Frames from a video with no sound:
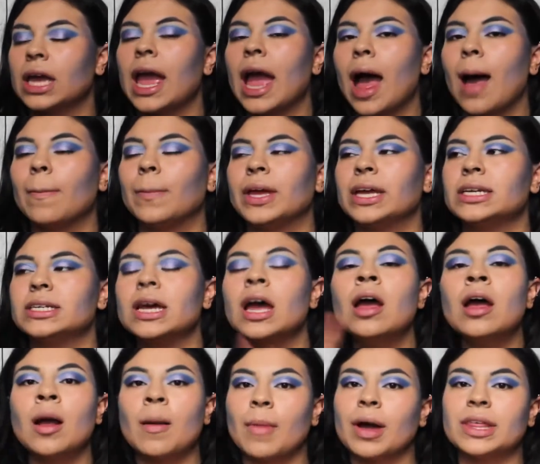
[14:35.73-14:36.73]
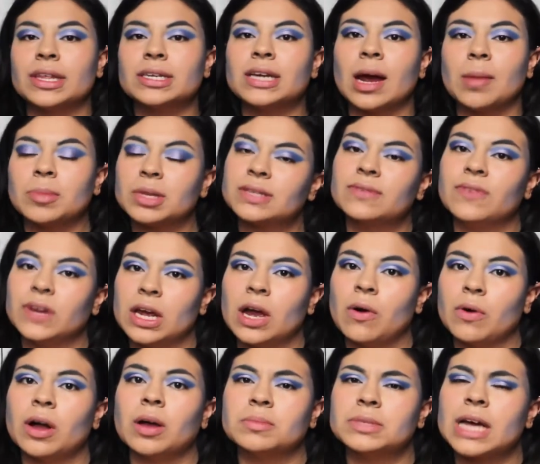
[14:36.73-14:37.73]
happened by the time this
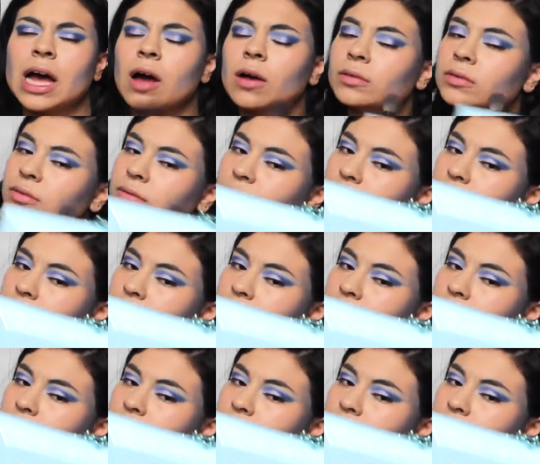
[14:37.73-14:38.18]
video comes out.